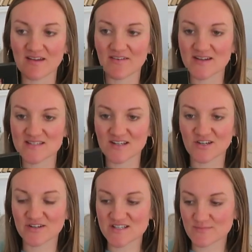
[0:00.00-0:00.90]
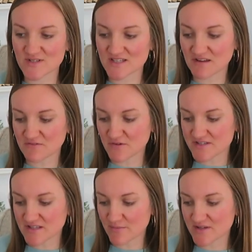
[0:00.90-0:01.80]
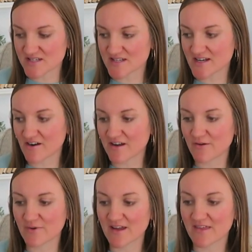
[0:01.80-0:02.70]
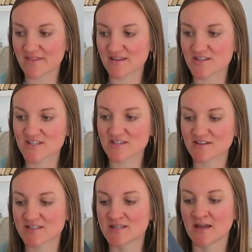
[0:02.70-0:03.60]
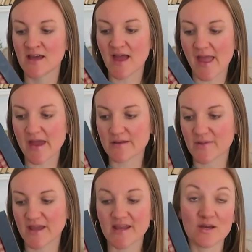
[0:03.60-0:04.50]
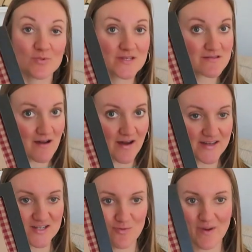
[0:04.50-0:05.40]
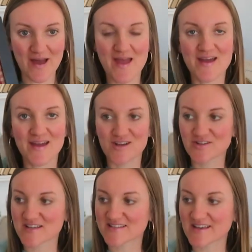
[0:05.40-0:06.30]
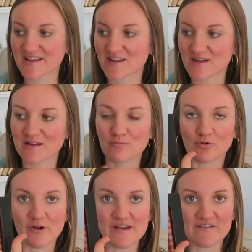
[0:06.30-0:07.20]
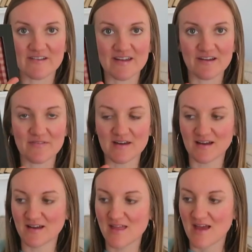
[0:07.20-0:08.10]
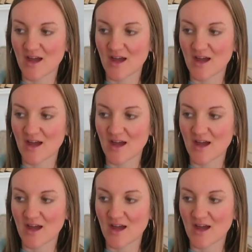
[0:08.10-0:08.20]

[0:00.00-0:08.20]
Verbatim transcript: give as a Christmas gift for someone to decorate with. It just looks handmade. It was not, but it just has that embroidery of the